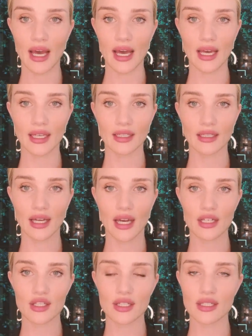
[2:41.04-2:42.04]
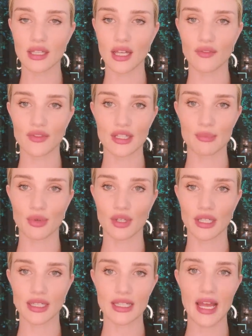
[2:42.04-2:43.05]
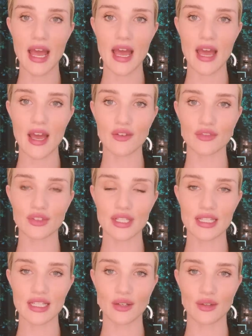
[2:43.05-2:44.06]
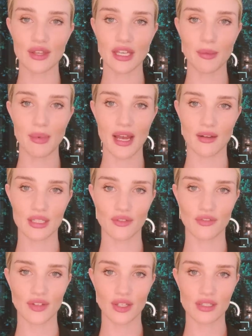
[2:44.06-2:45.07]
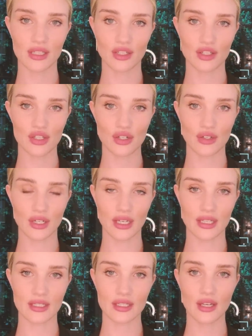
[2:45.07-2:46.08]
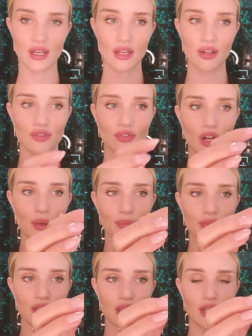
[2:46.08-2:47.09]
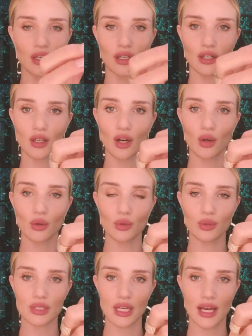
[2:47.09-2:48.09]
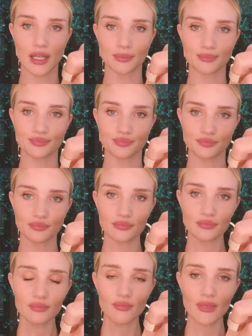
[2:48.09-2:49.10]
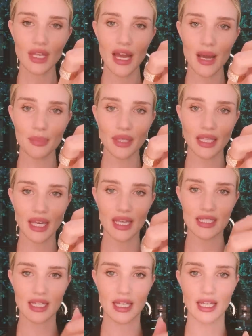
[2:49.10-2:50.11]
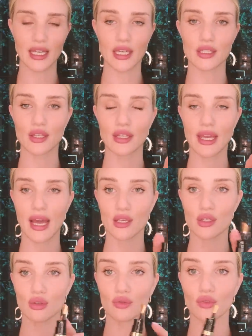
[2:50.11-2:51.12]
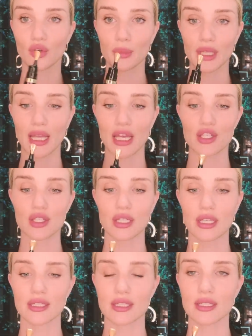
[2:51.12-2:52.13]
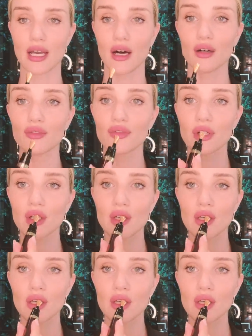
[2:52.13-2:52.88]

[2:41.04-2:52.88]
And I just love this product. Every single thing about it feels luxurious, from the gold applicator here to the actual formulation itself.